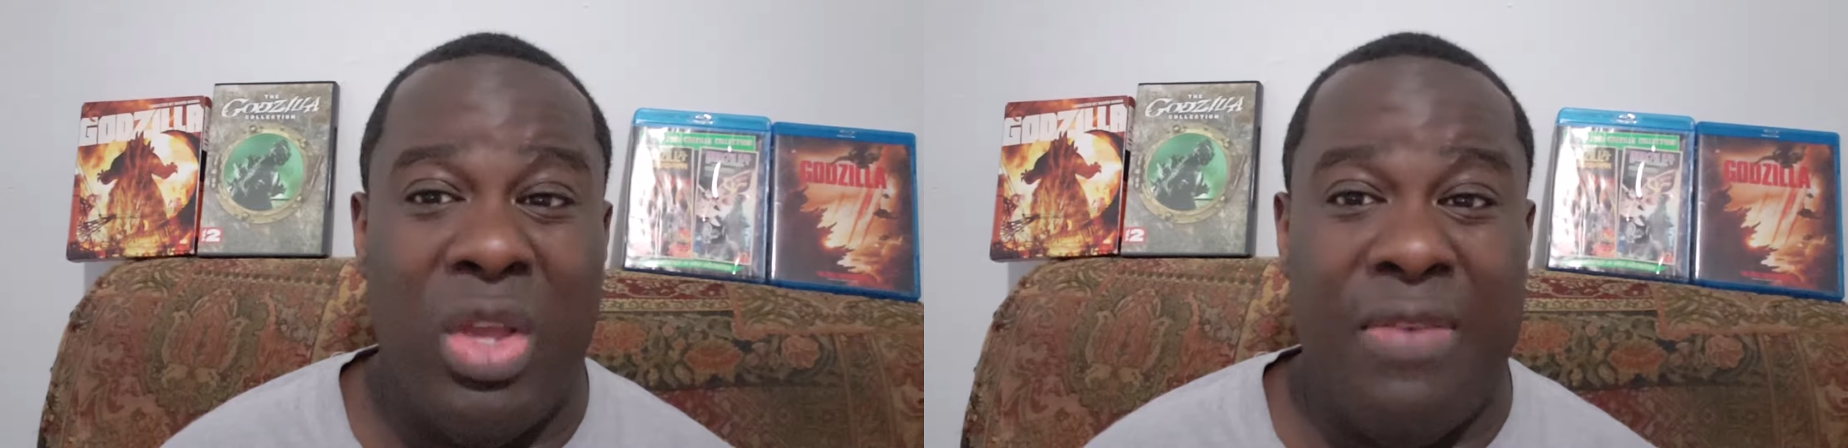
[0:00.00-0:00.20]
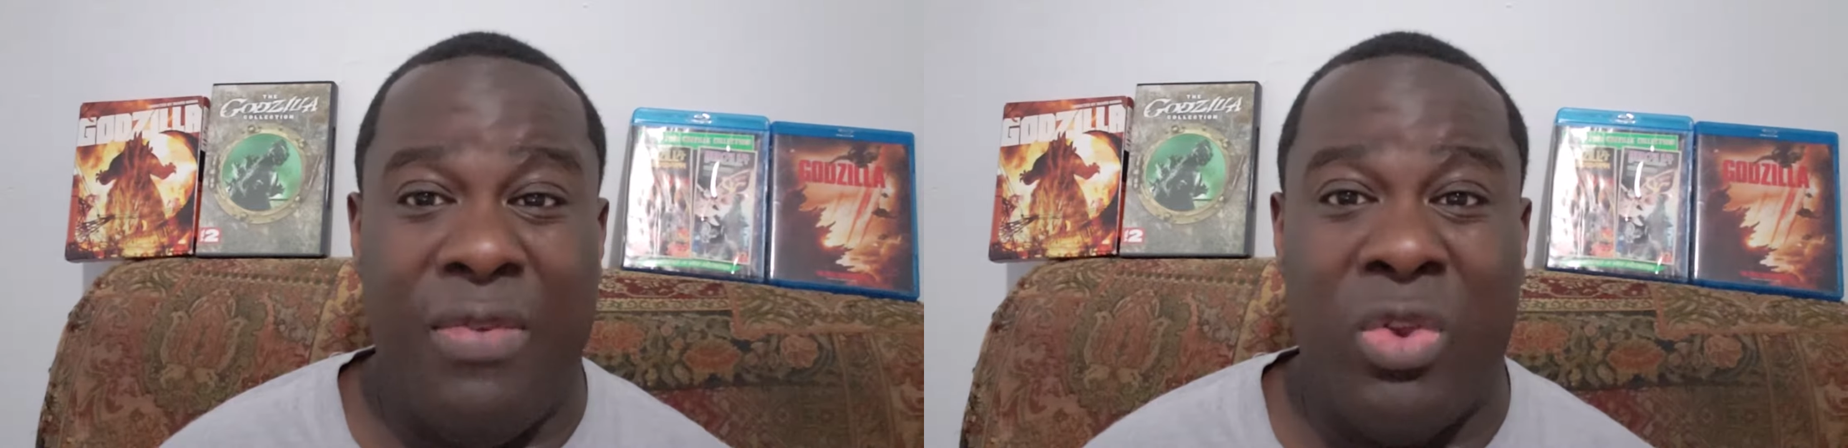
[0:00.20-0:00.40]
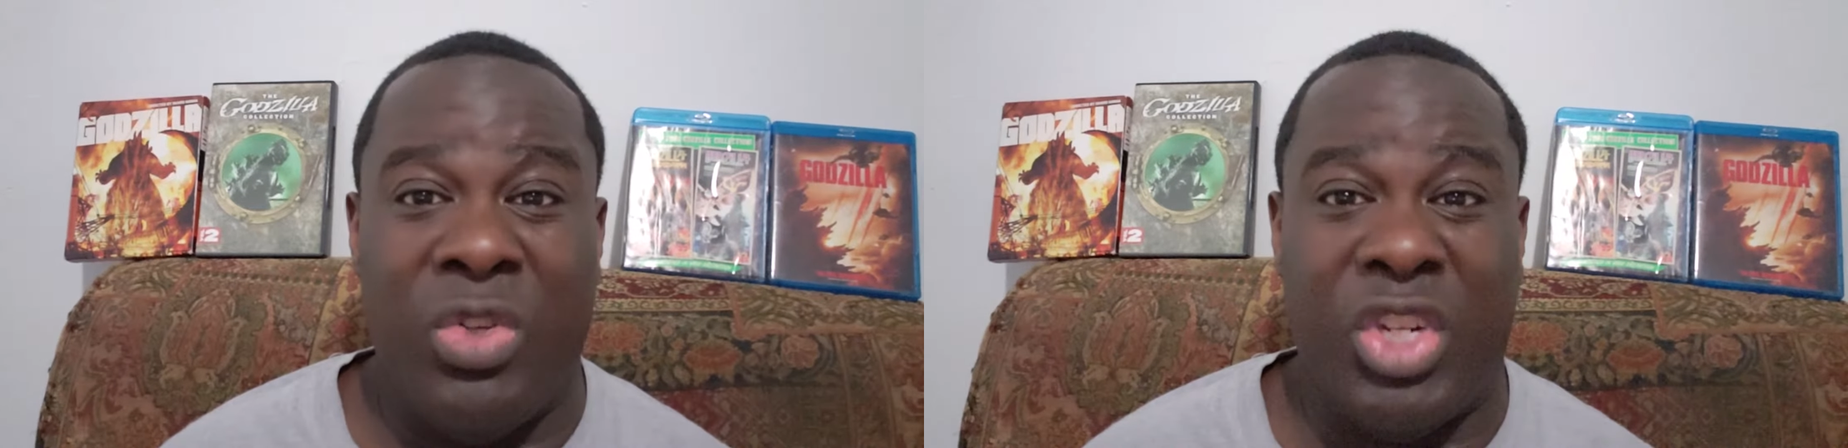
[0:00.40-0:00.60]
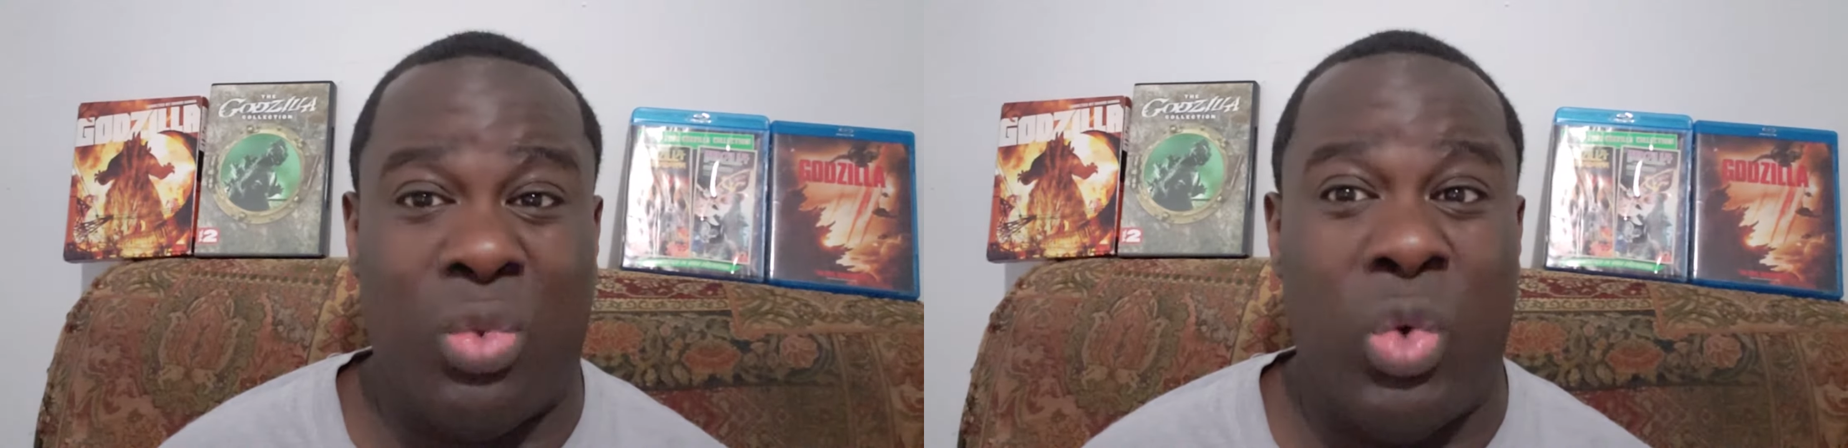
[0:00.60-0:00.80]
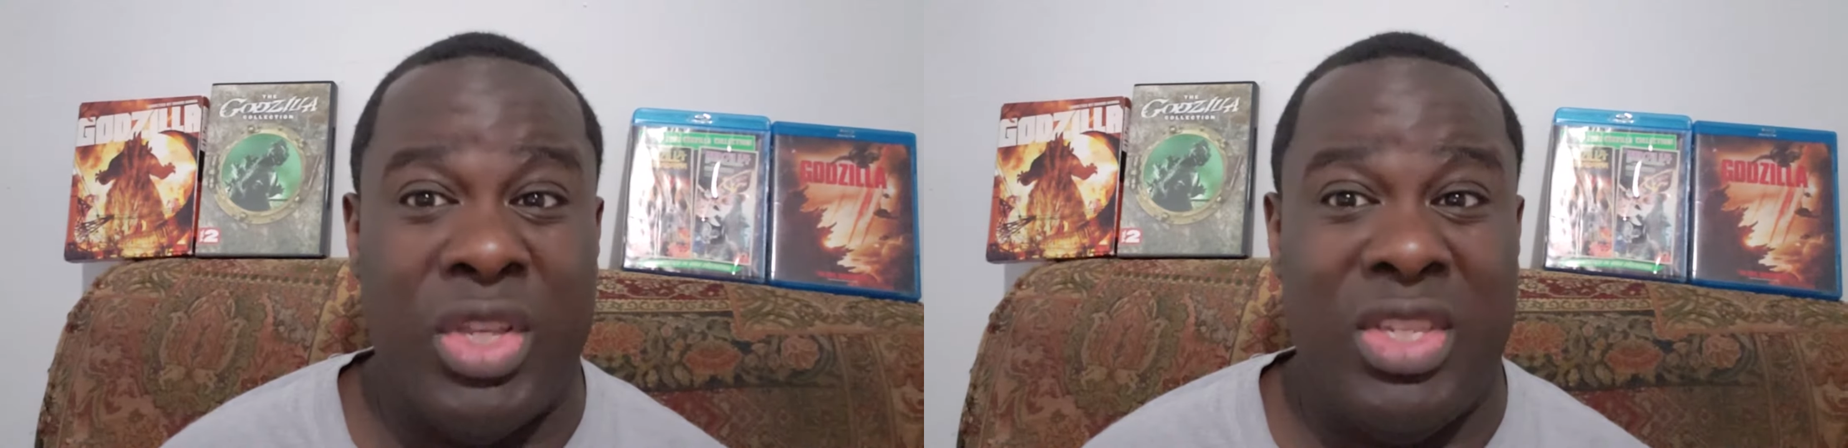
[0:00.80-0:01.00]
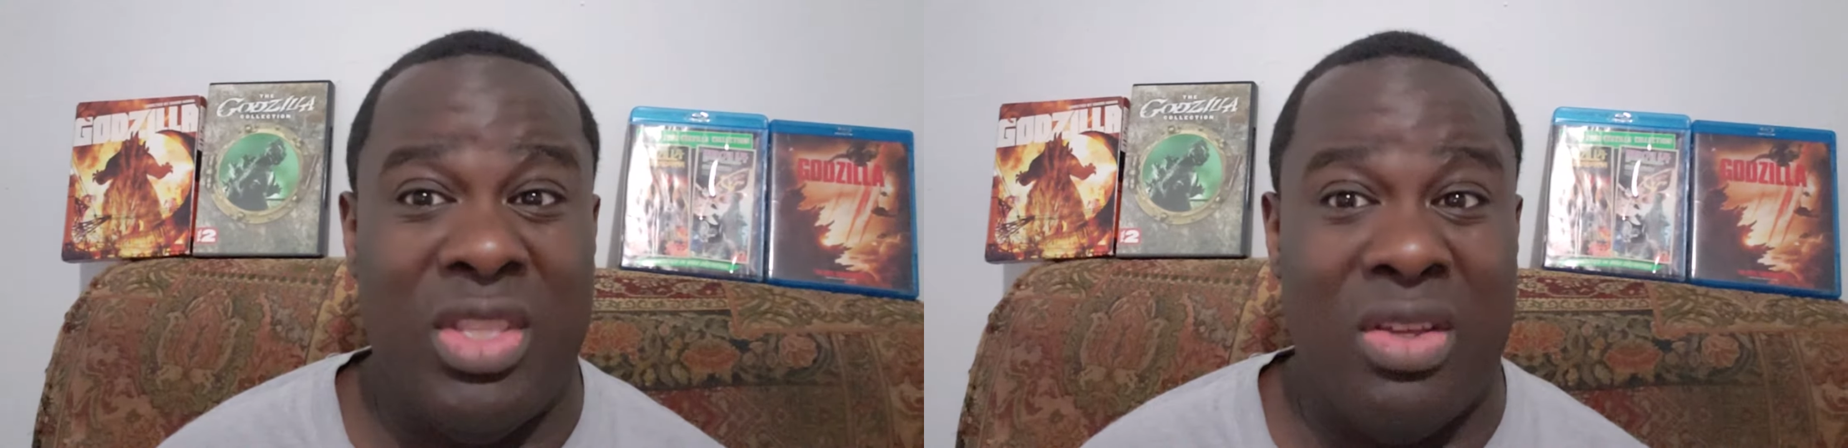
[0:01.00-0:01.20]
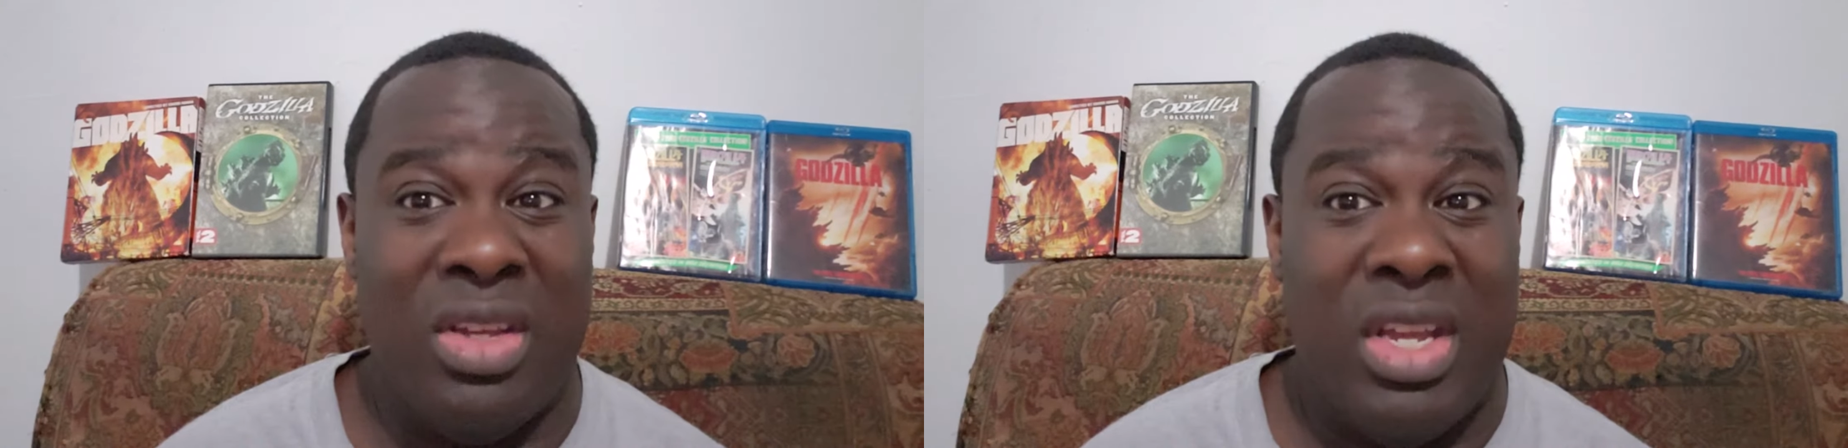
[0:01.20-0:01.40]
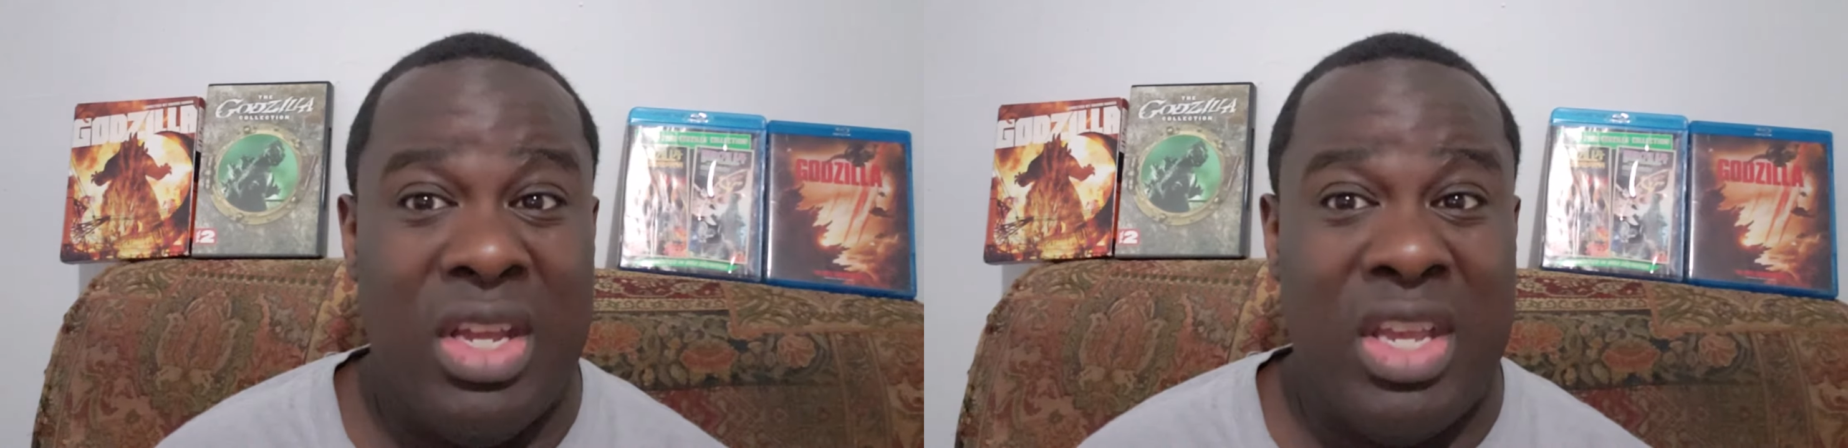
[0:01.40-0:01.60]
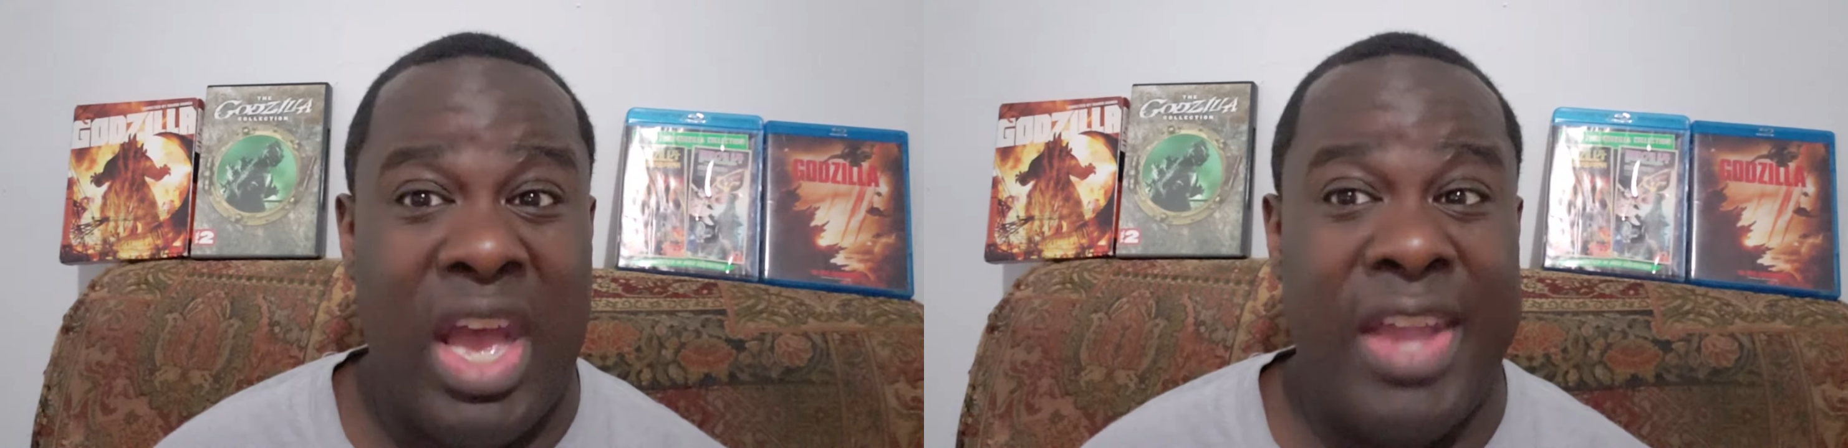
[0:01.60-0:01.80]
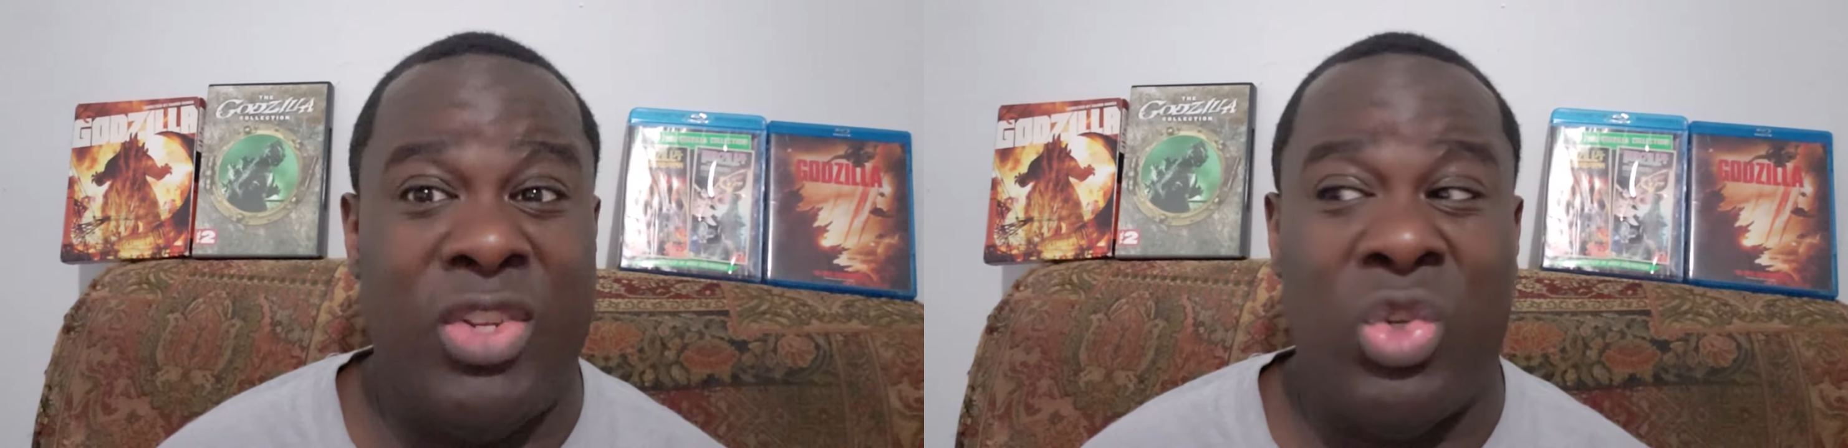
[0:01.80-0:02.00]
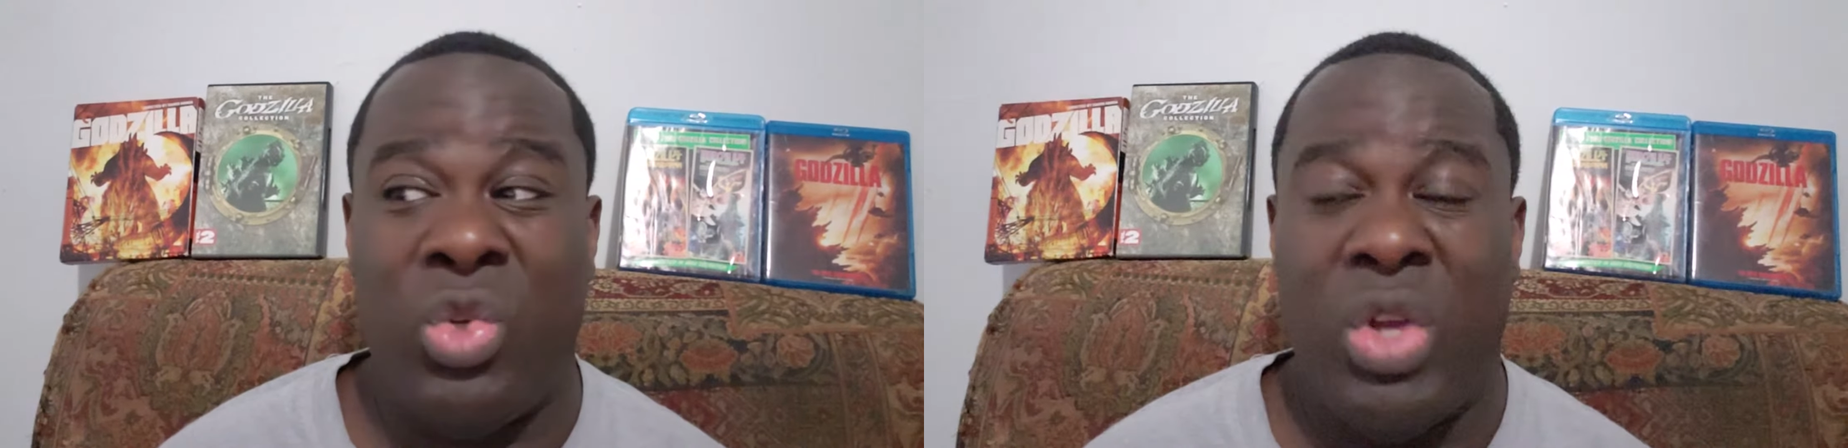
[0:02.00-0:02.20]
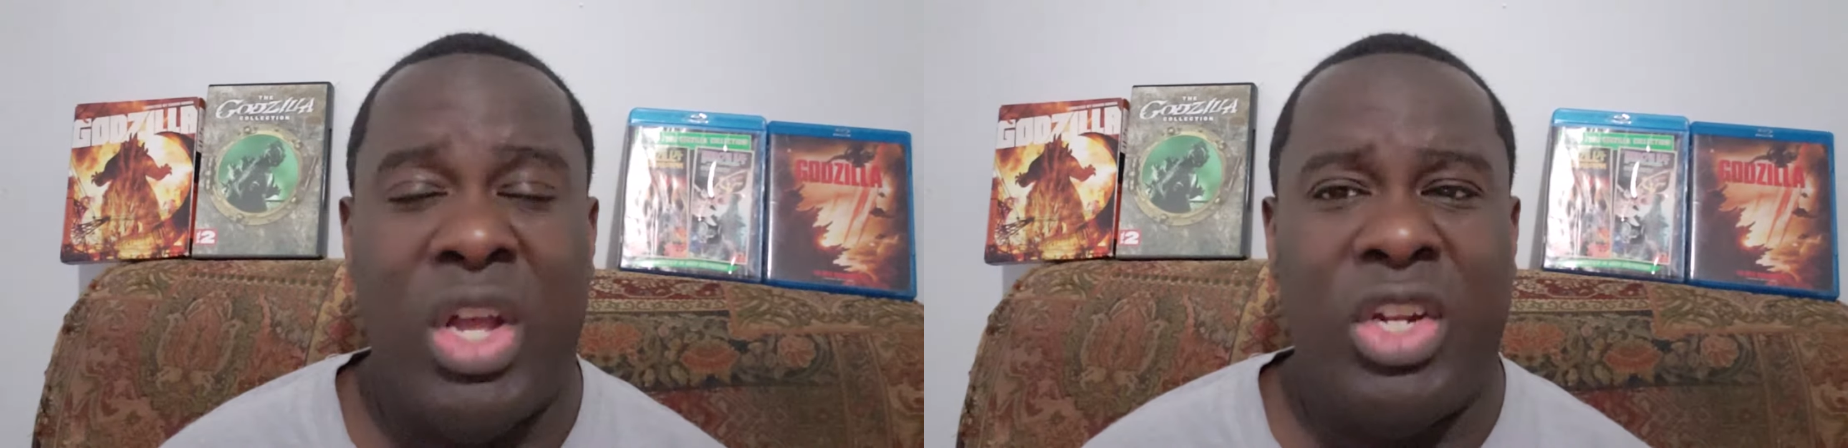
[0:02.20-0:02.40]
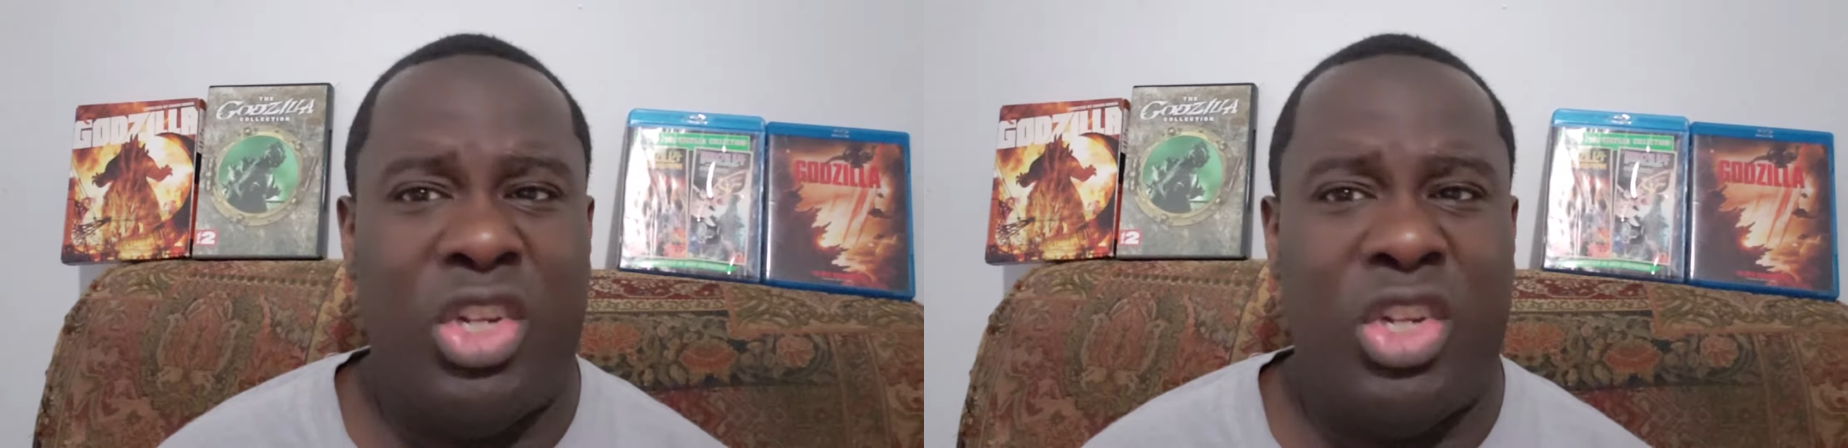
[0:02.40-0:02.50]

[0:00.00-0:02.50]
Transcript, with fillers: if you just want to see the kaiju,